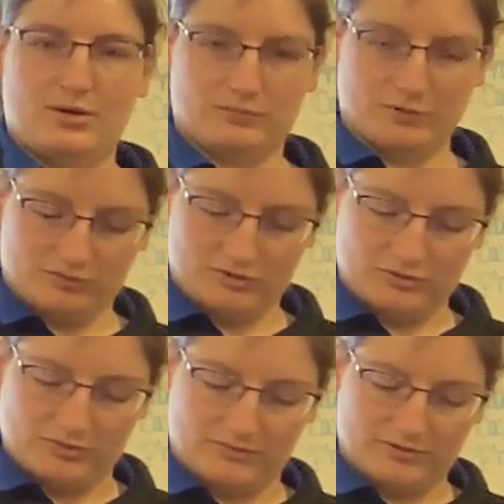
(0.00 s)
Root
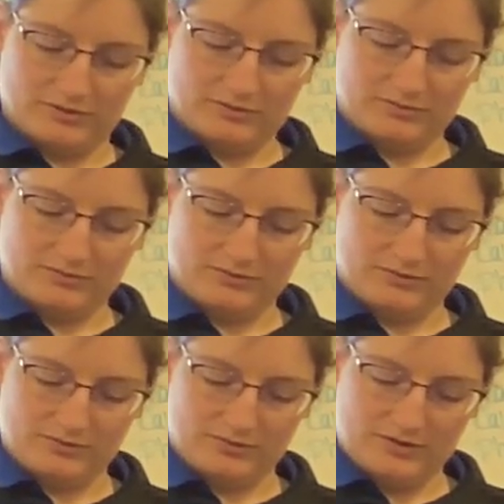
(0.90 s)
2 over 2.
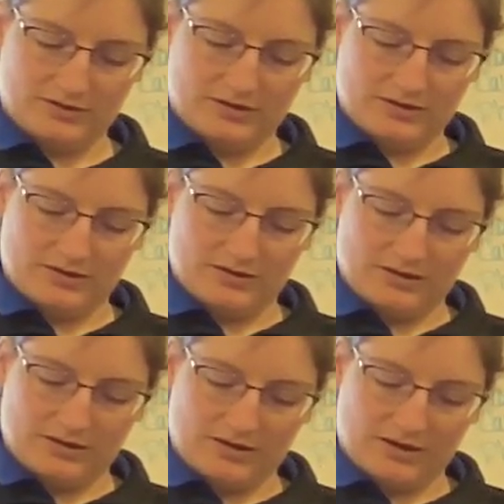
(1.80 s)

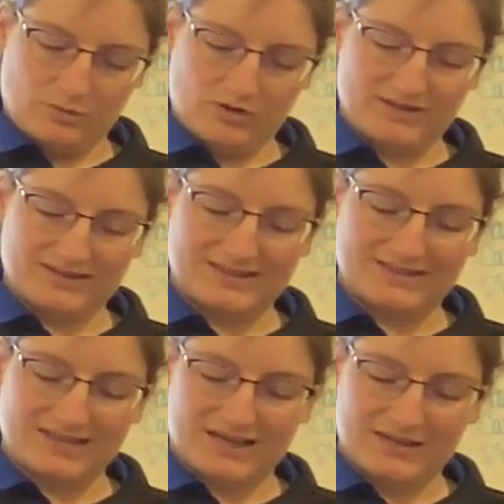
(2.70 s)
And what is the
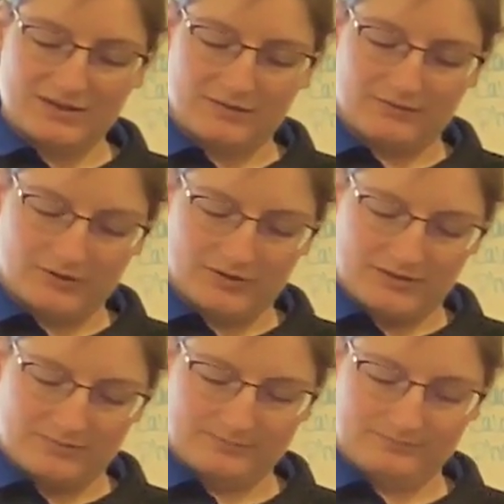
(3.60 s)
sine of
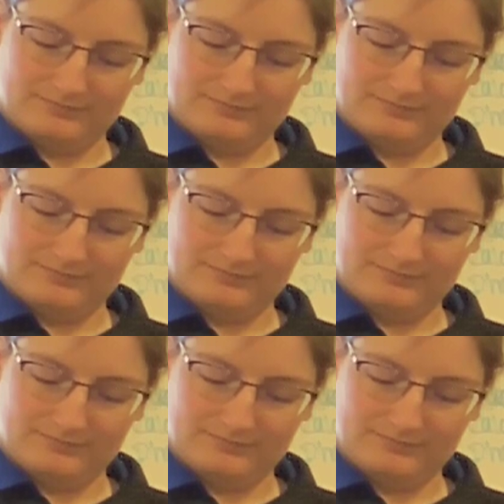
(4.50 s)
30?